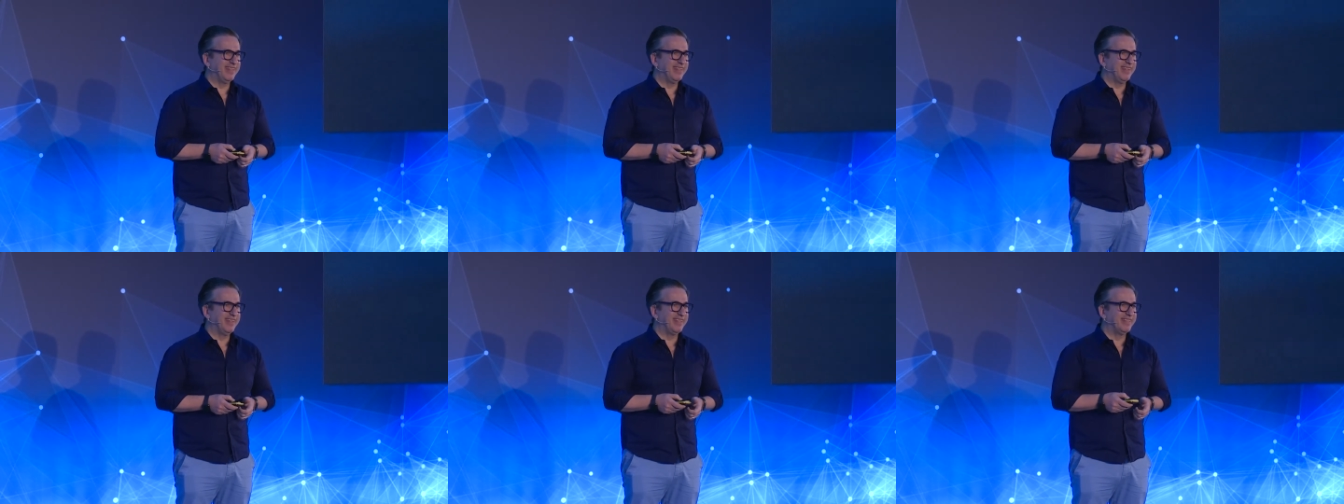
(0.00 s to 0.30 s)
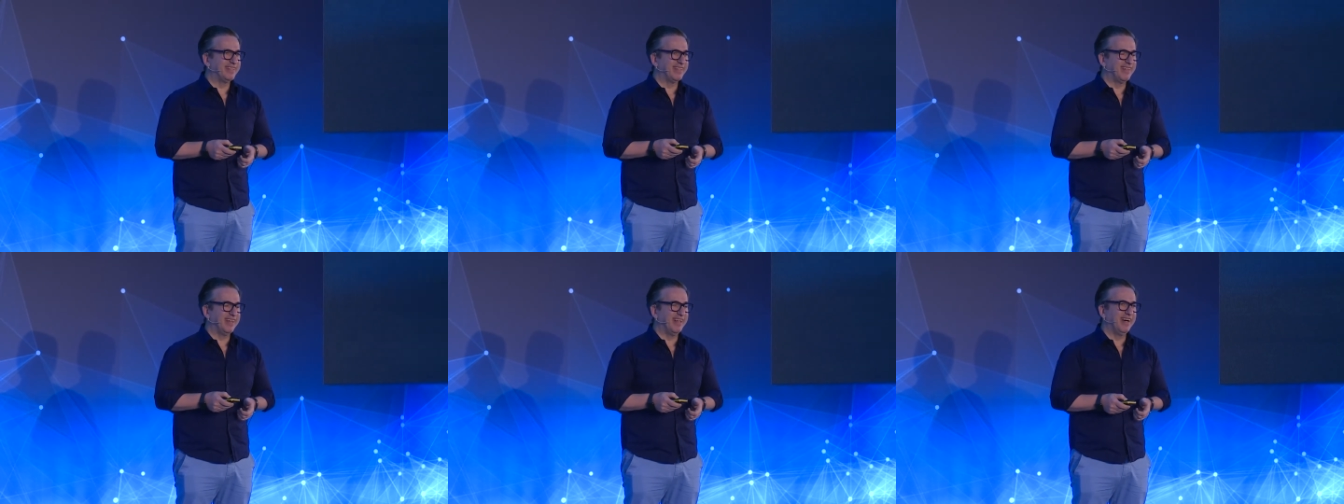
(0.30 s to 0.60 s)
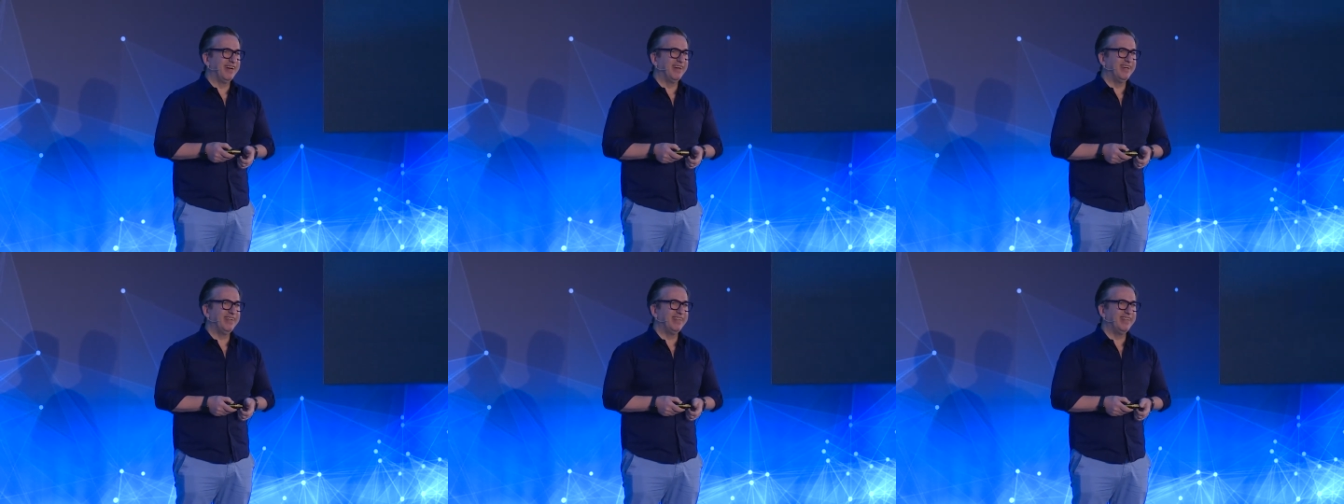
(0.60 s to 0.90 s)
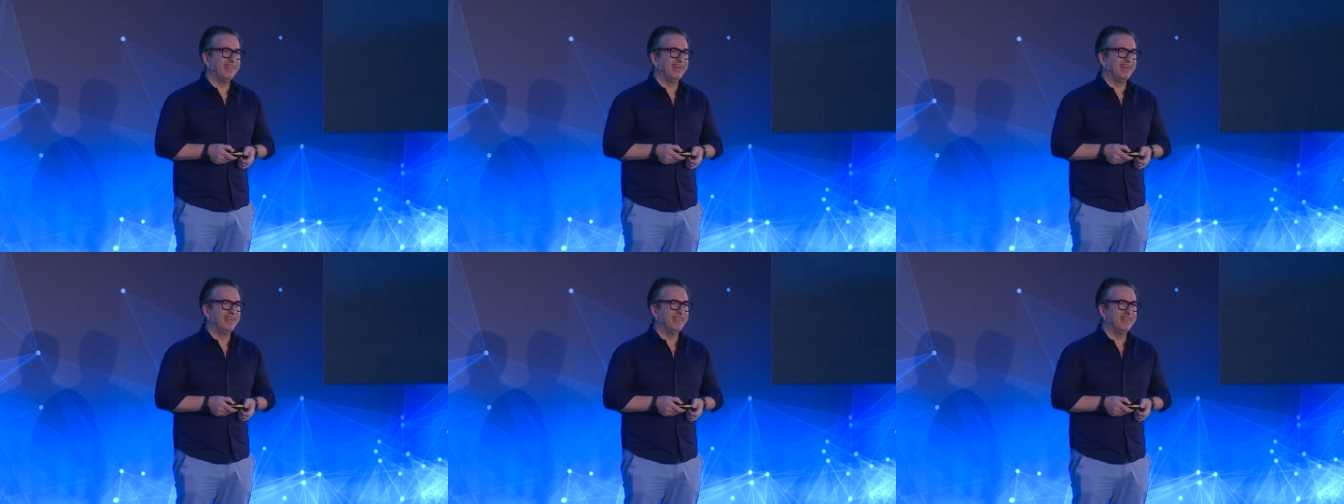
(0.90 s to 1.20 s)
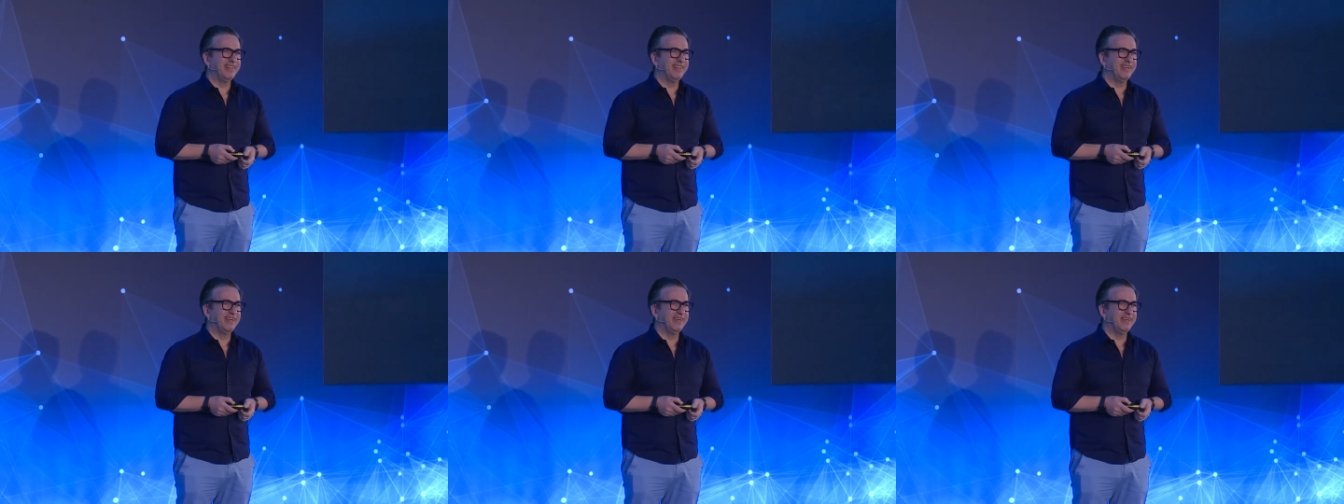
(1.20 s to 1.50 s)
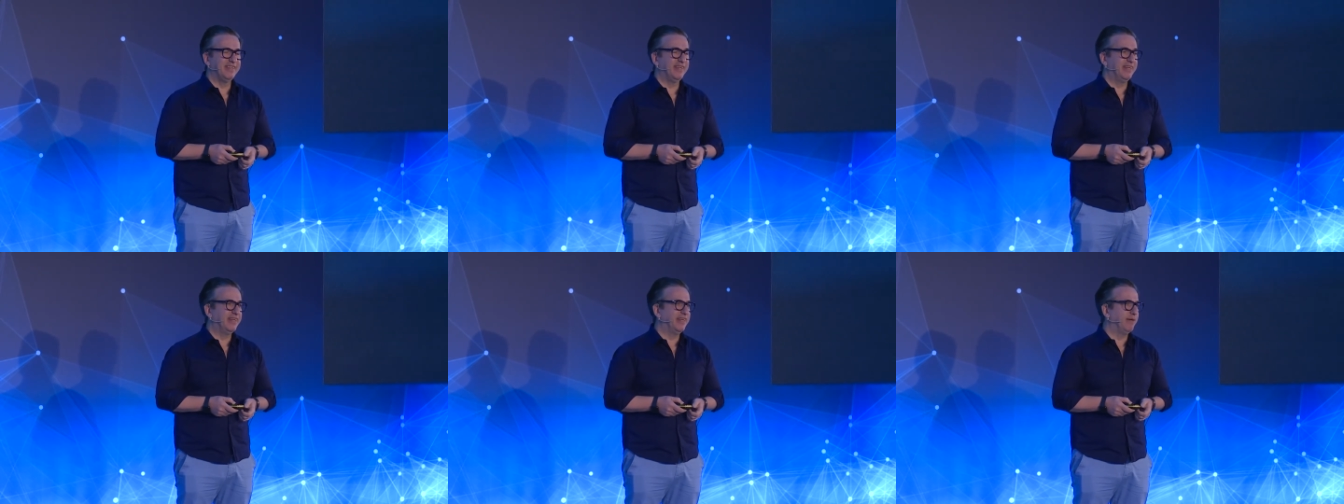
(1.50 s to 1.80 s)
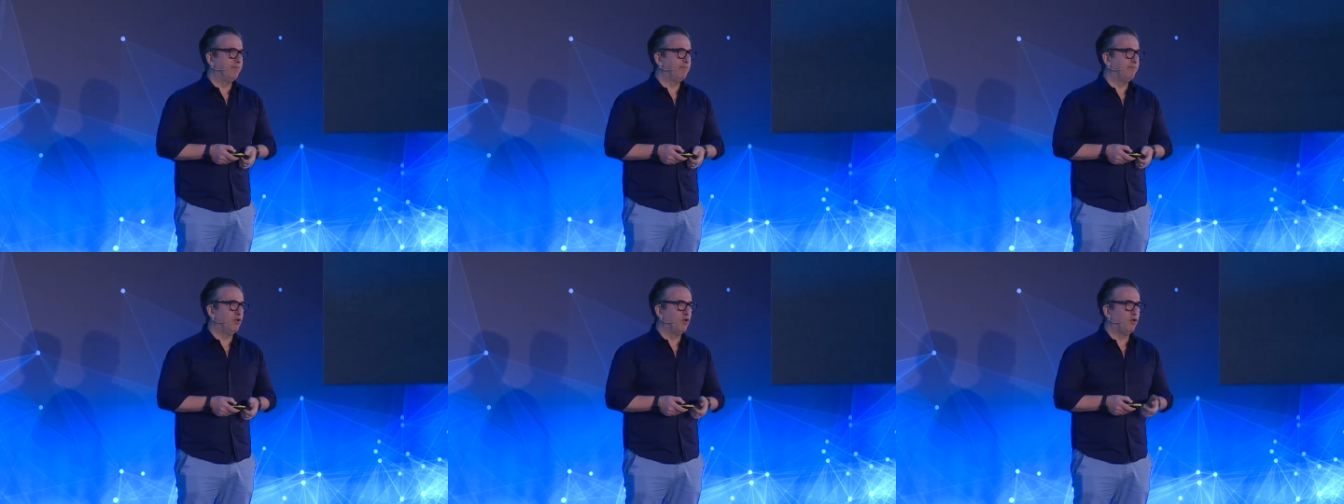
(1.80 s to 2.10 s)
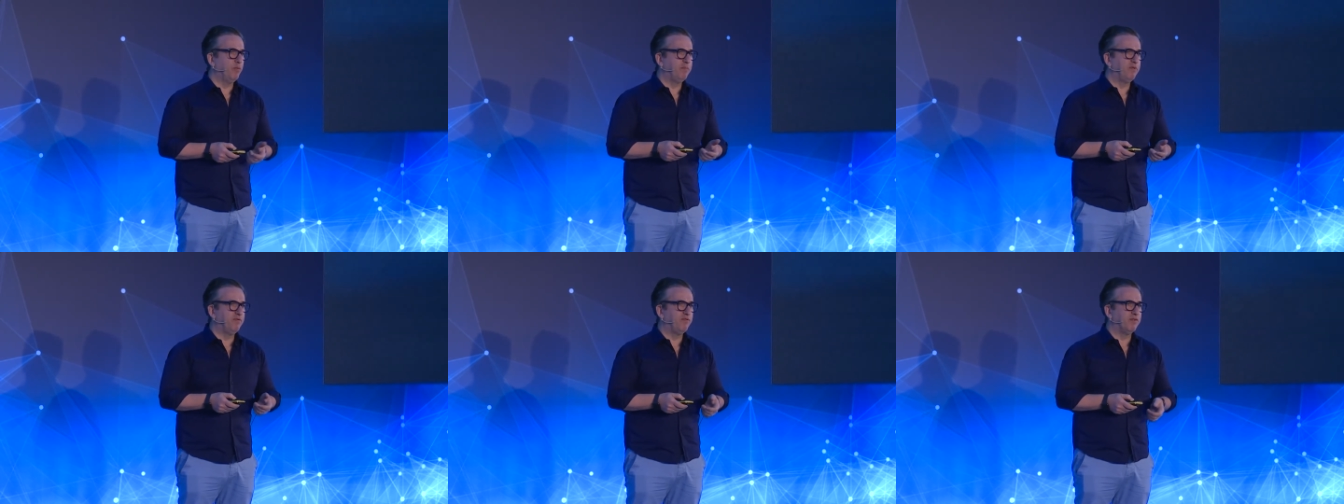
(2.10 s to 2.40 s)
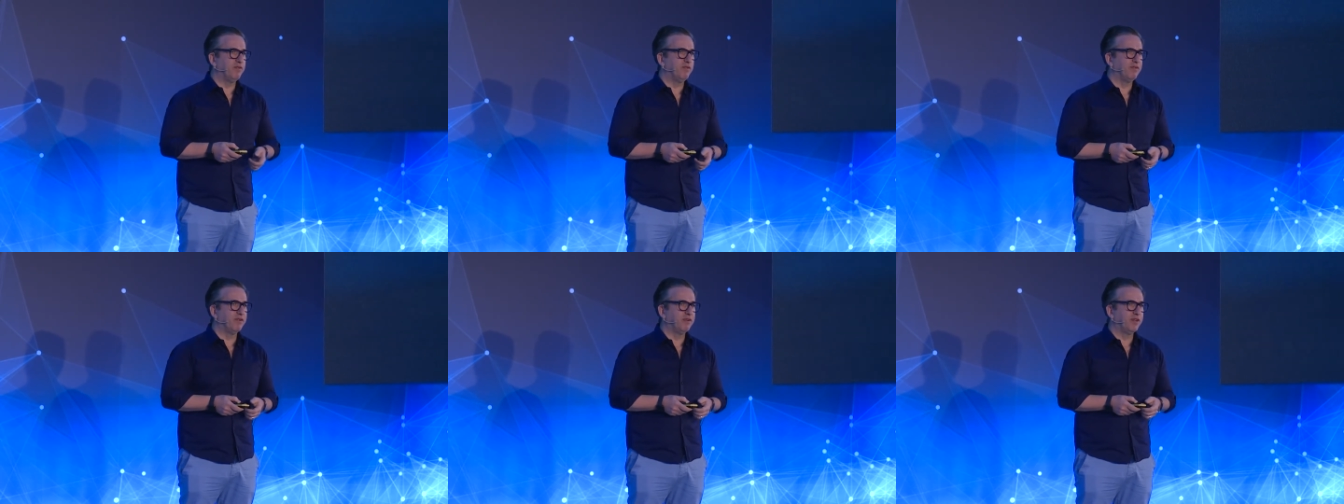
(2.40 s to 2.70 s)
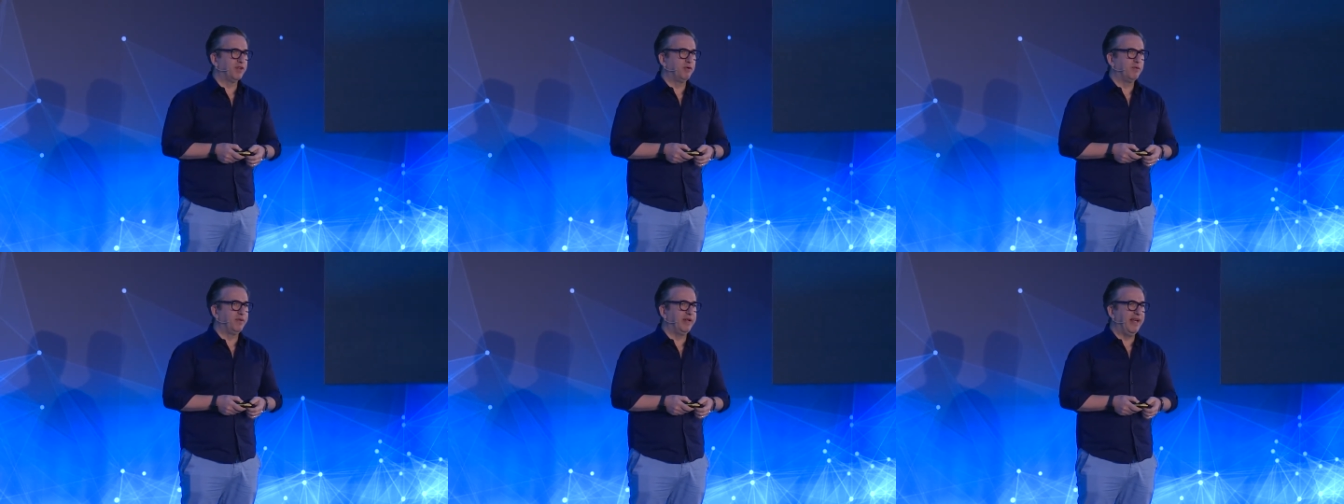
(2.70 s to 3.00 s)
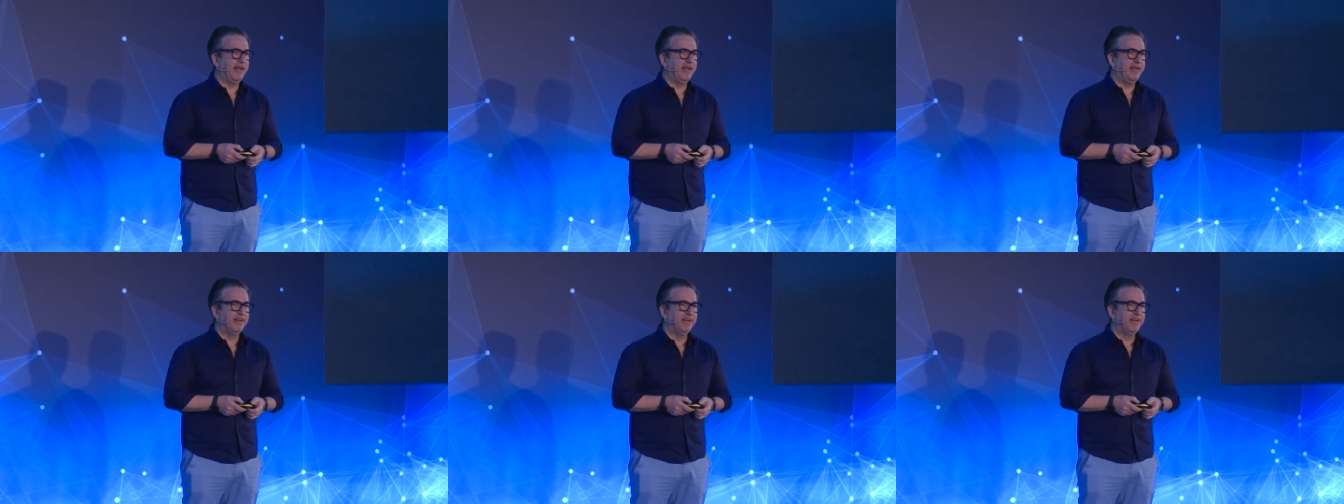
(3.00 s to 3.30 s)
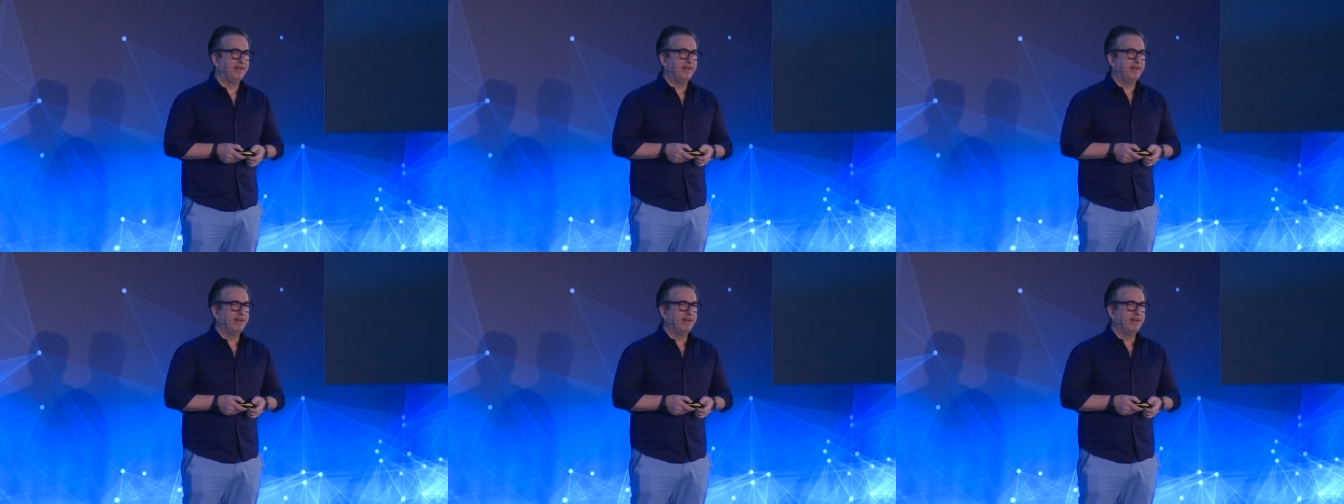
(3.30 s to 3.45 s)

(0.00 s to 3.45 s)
this slide, and uh, then I'm open for Q&A